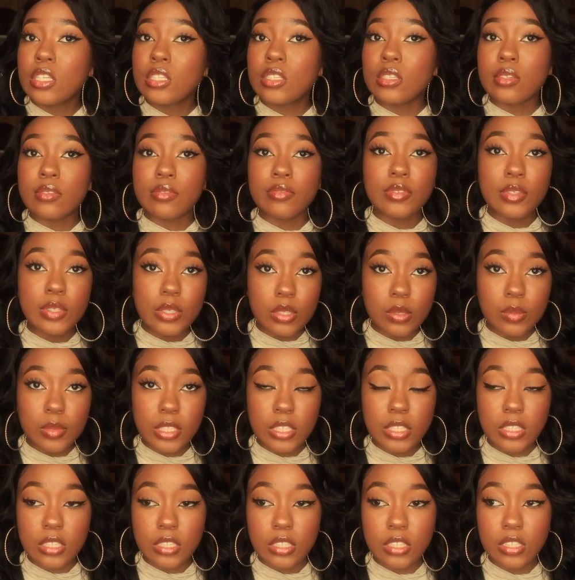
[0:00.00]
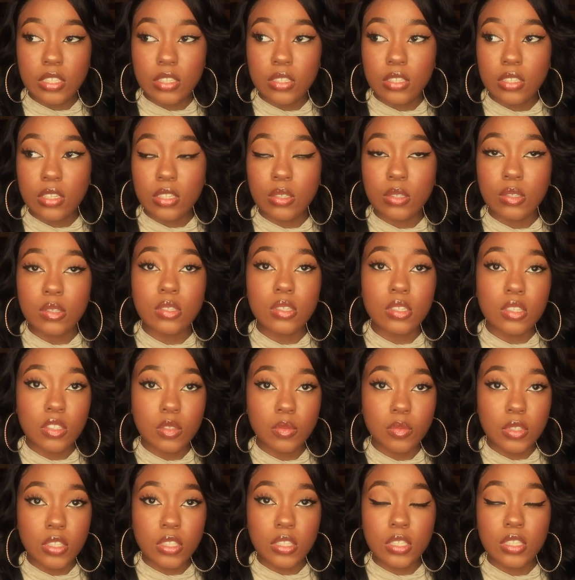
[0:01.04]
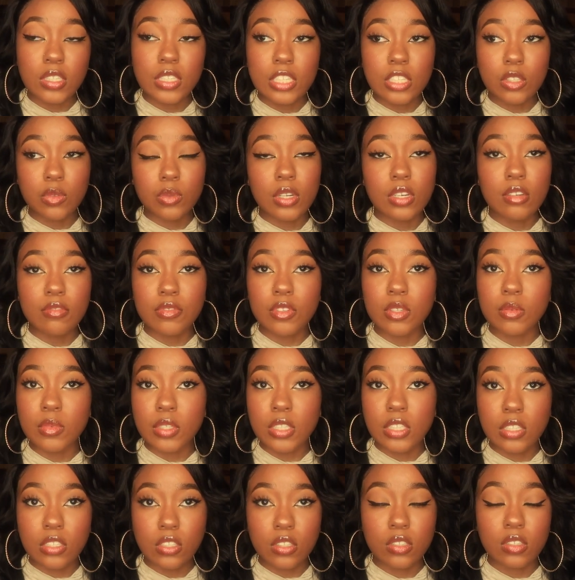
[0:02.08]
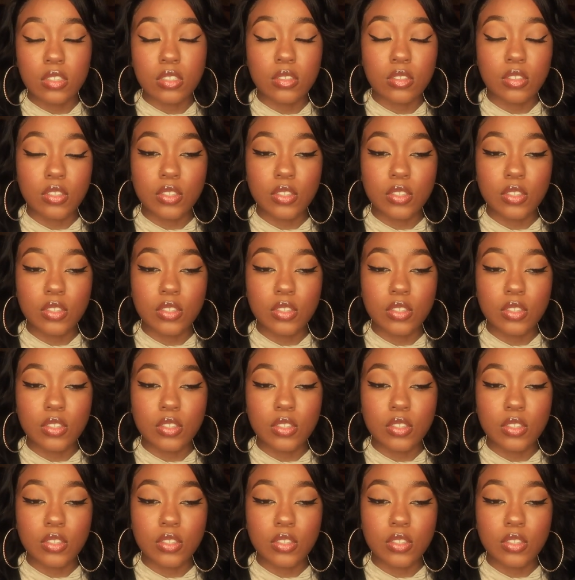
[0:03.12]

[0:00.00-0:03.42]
to film in there on Christmas because that's when I filmed the install.